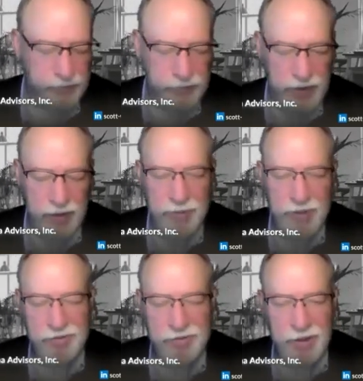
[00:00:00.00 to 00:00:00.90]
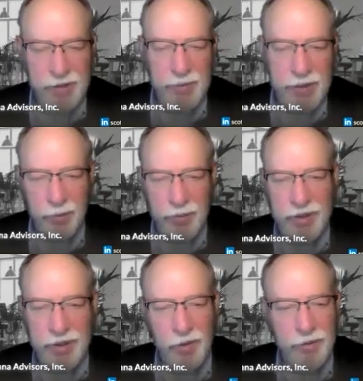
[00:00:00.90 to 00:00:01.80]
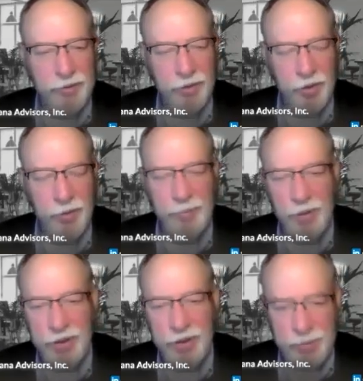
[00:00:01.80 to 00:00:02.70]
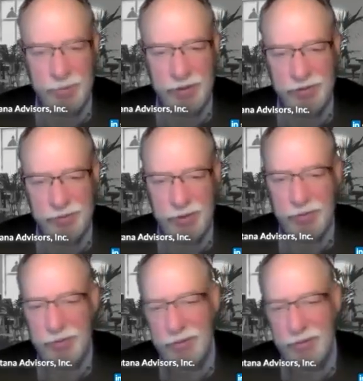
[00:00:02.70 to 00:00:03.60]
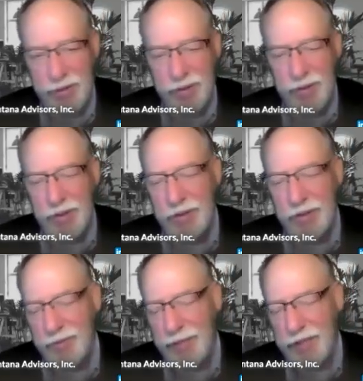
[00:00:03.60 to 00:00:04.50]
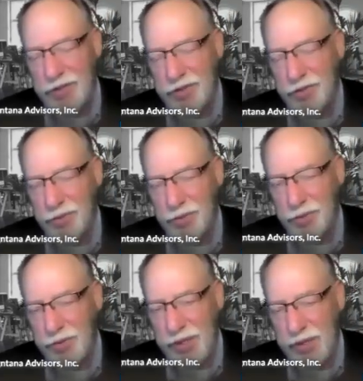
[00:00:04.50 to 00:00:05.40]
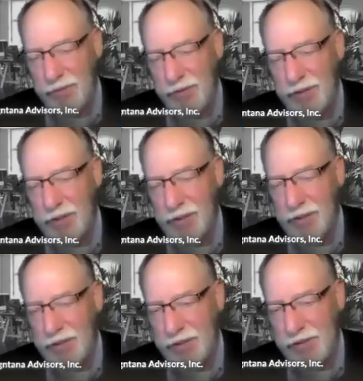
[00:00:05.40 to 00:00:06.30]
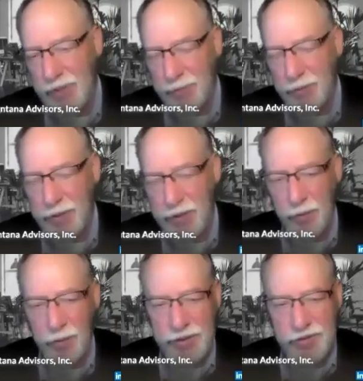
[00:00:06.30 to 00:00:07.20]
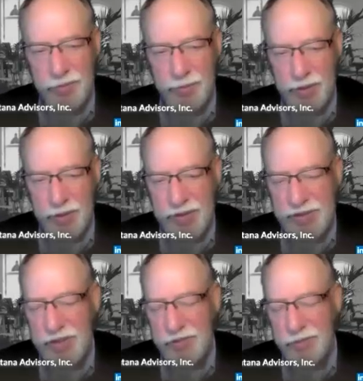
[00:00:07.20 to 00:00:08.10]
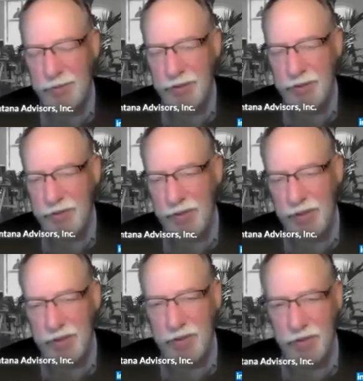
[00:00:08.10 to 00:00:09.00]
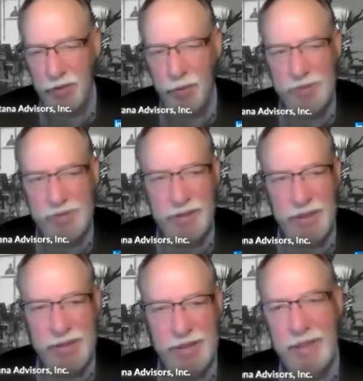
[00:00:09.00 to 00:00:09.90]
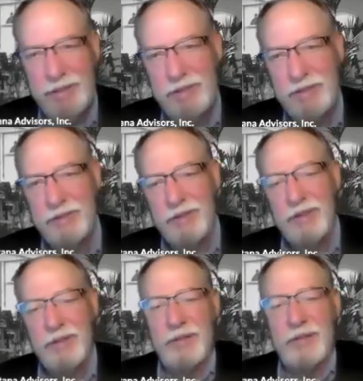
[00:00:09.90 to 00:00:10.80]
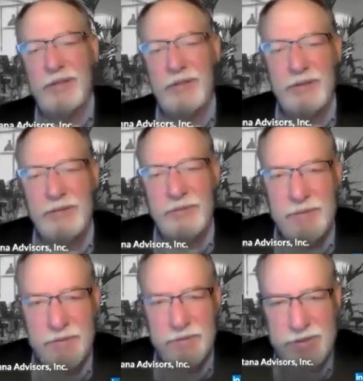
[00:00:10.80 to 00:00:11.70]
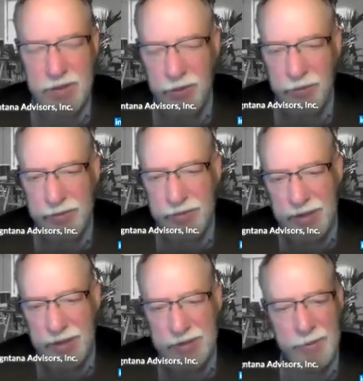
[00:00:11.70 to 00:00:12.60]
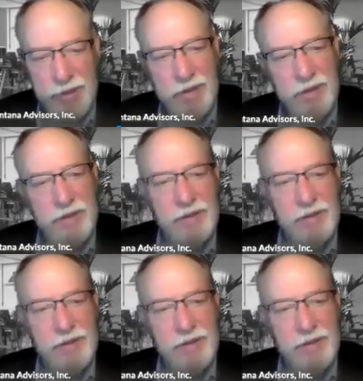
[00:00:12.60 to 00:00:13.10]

administrated by what they call a third party administrator to make sure that everything is operated the way it should be and stays within ERISA guidelines. So, next page.